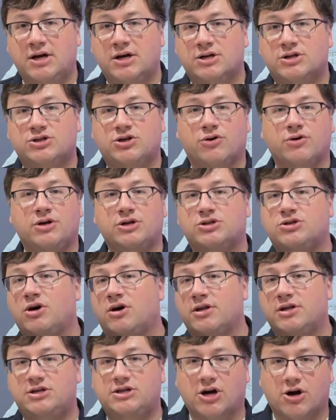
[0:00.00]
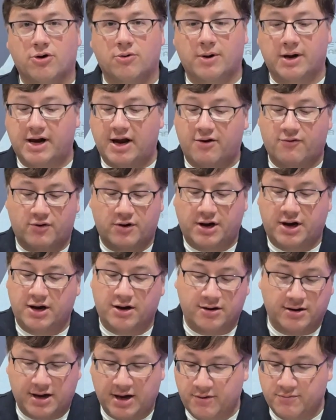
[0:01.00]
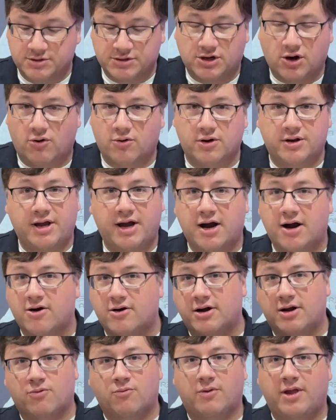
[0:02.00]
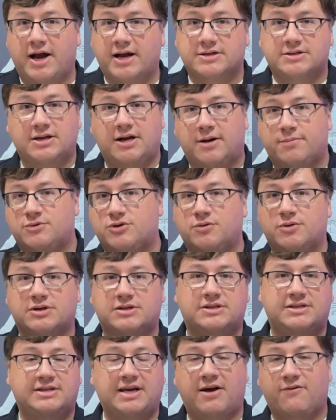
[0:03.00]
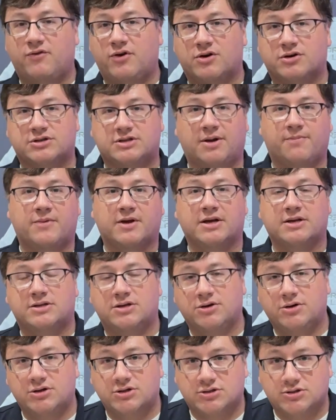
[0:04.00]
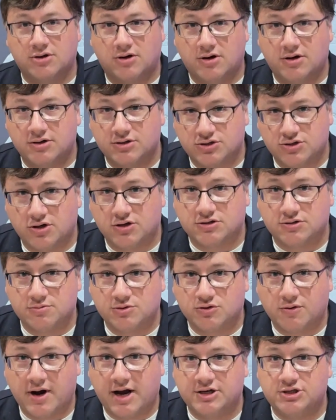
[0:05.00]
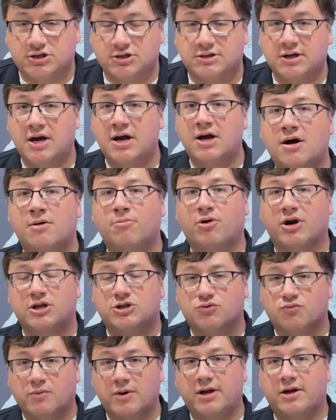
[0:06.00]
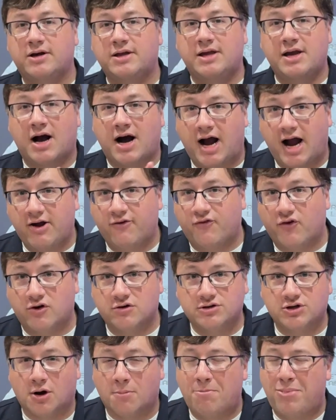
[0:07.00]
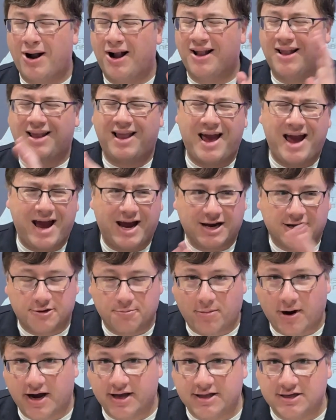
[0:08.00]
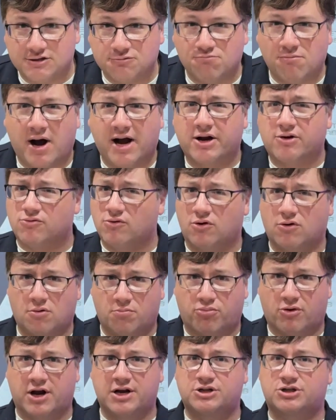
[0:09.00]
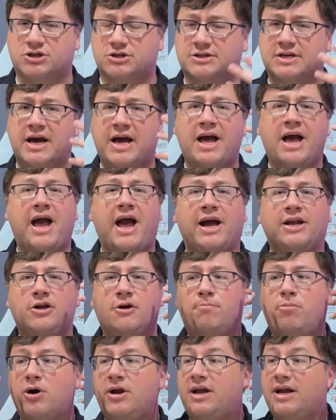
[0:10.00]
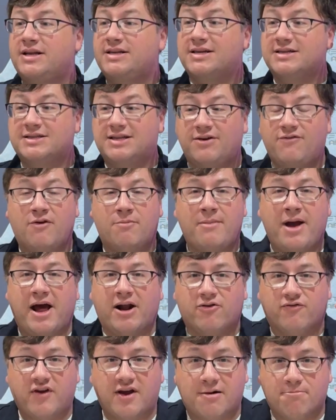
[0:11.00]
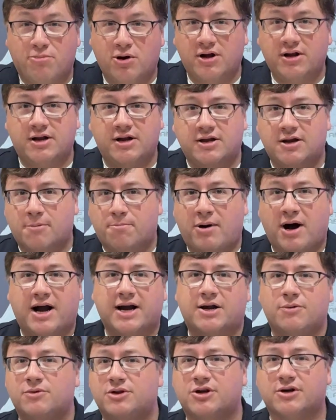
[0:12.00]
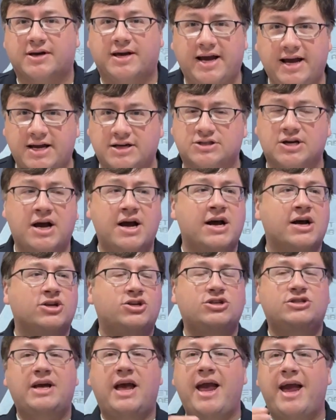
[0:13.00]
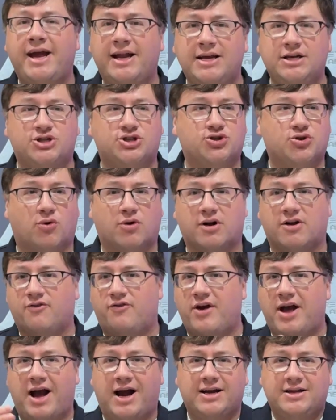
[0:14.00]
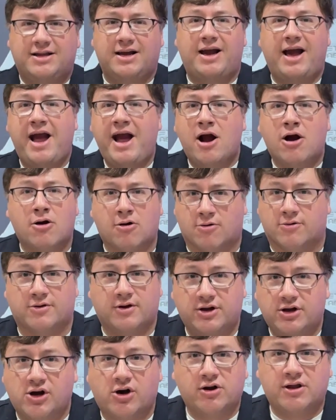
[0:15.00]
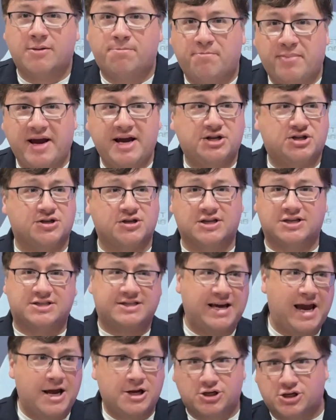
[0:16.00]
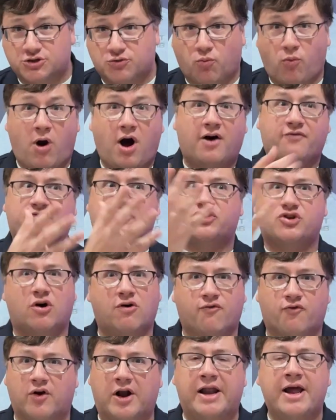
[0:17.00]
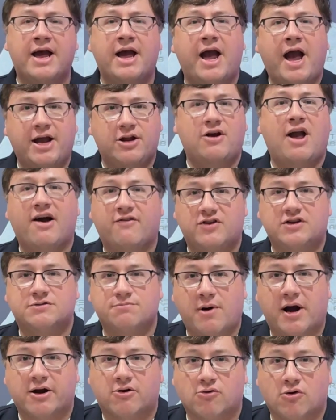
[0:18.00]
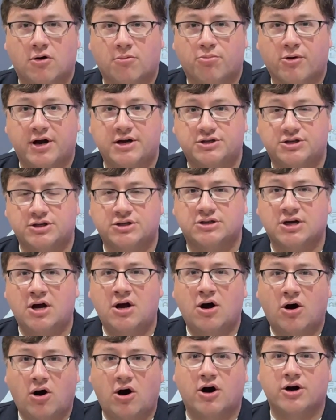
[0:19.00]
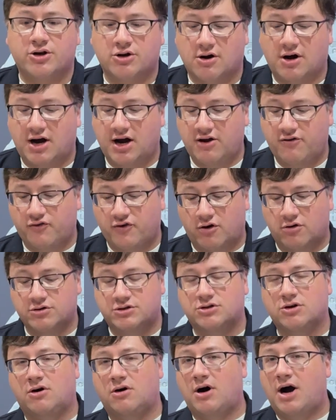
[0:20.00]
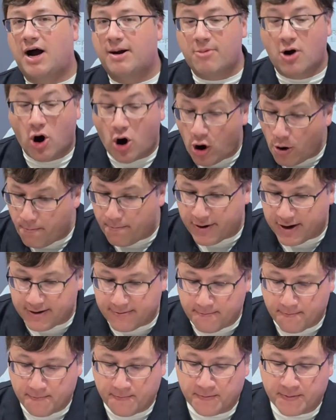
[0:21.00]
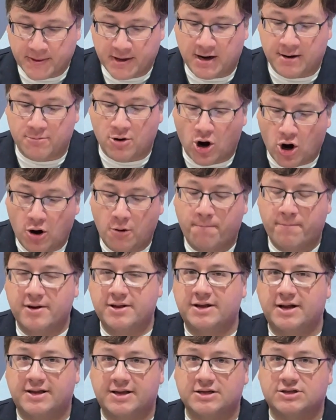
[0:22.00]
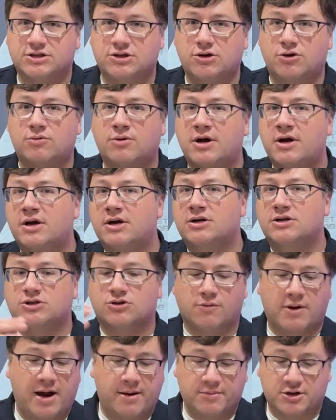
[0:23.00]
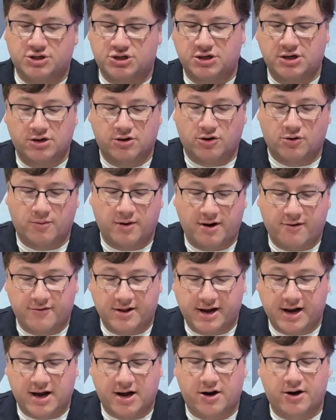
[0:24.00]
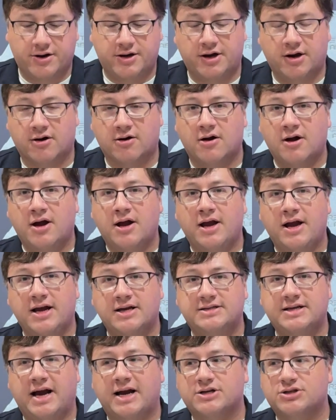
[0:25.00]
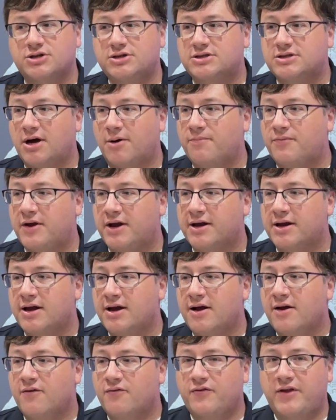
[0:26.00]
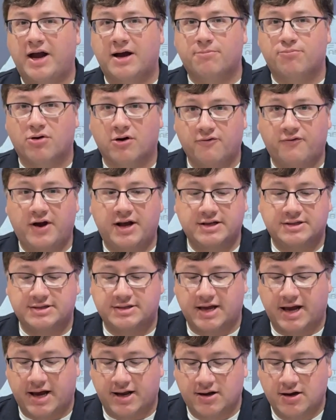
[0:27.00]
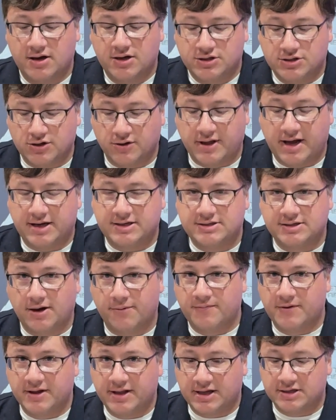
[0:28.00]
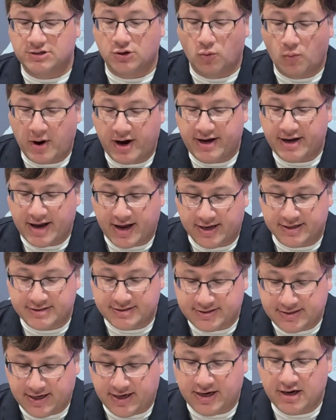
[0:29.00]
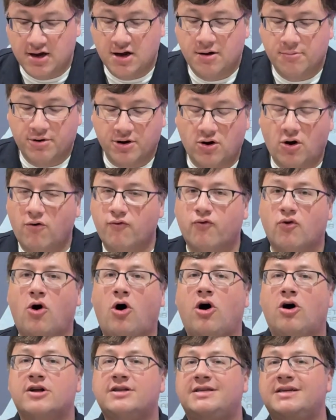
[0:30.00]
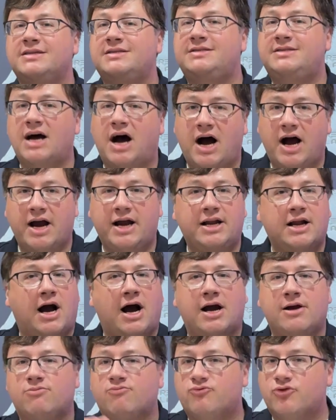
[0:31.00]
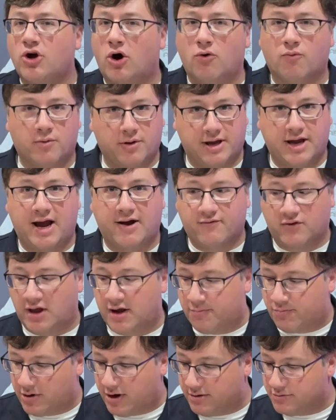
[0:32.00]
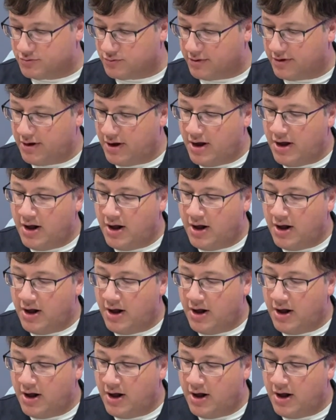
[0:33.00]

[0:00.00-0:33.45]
So you saw the jerry-rig everything, he was going there and it lasted up to a 7 or something until you saw some scratches. But it's really the iPhones are plagued by these micro abrasions. And you put it doesn't even matter if you put it in your pocket with your keys, just any sort of the air. You go to the beach and the sand just wafts over it and you have these micro abrasions on your iPhone. So I'm hoping that this new ceramic shield or whatever they got on here is actually something that prevents that. So that's something that's a wait and see. But overall, design, I don't really have a lot of problems with.